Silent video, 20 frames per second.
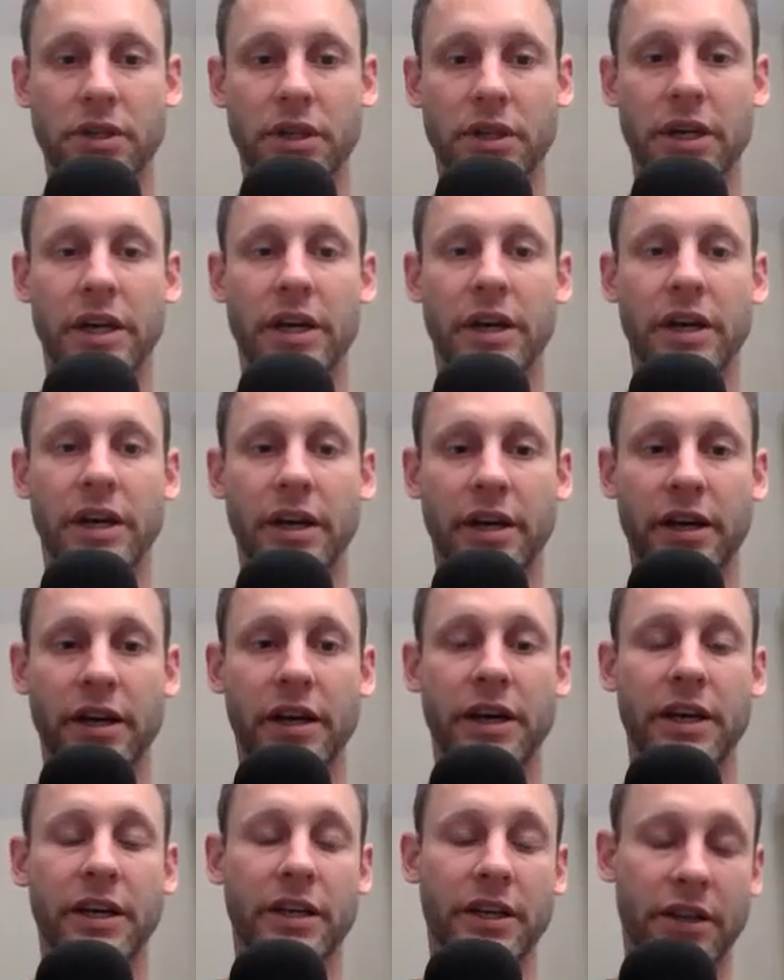
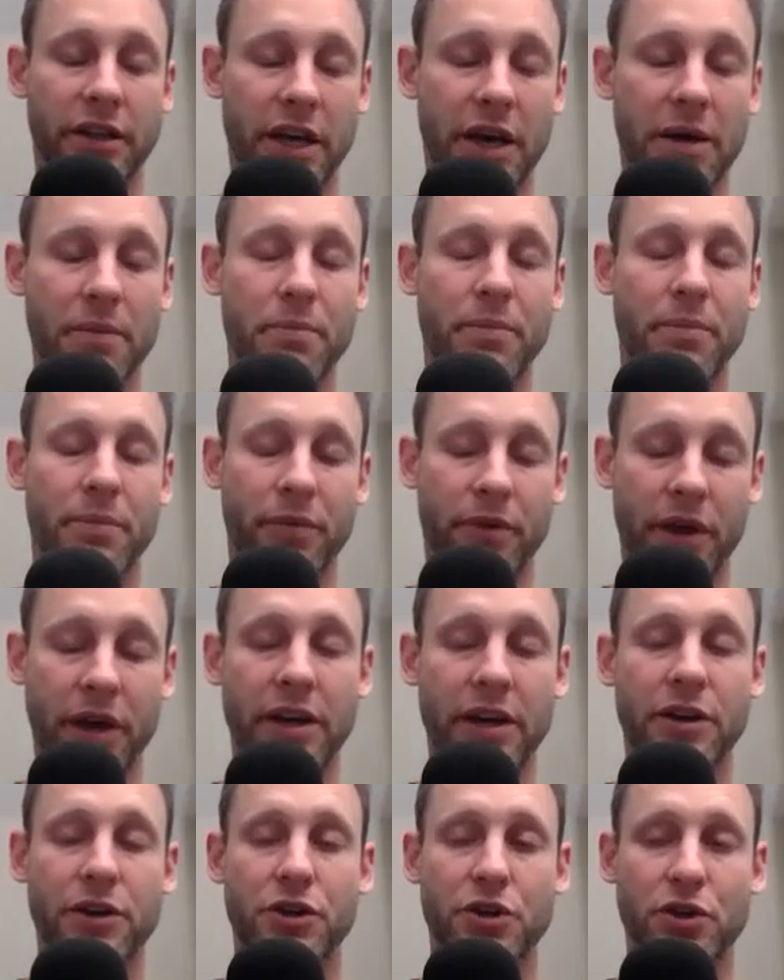That
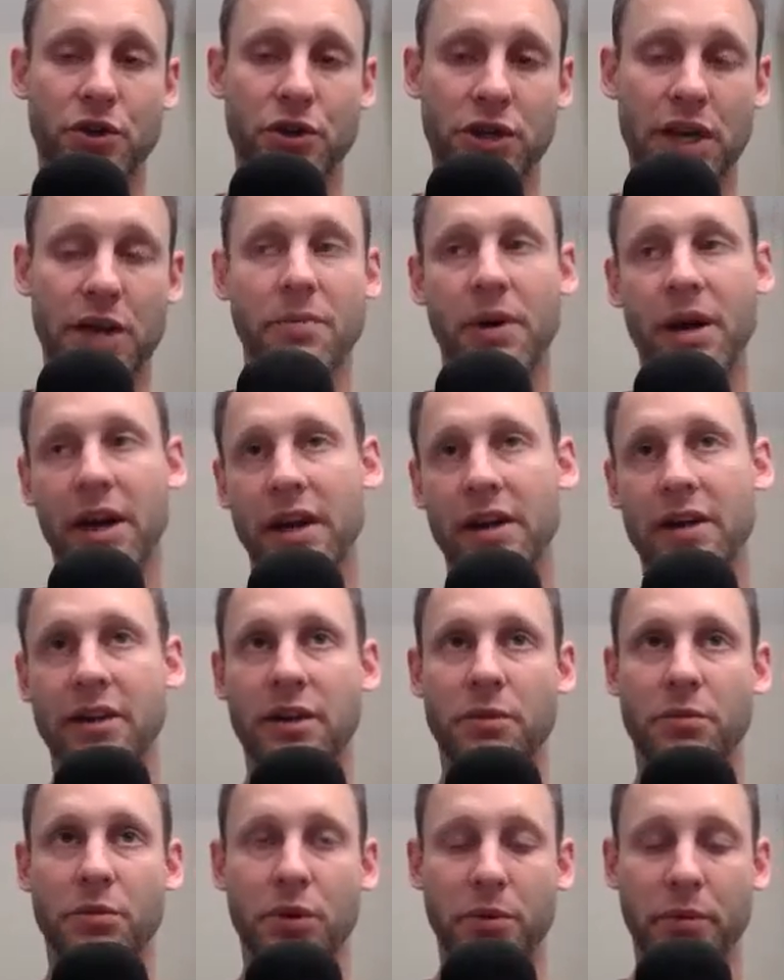in a short time and
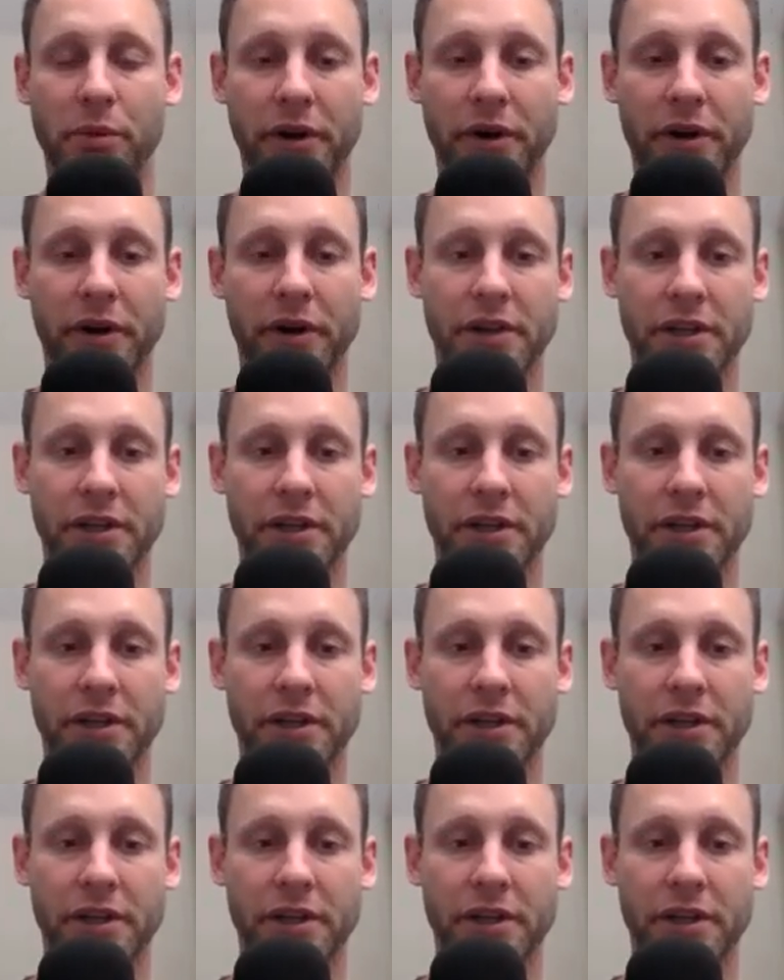in the bull market.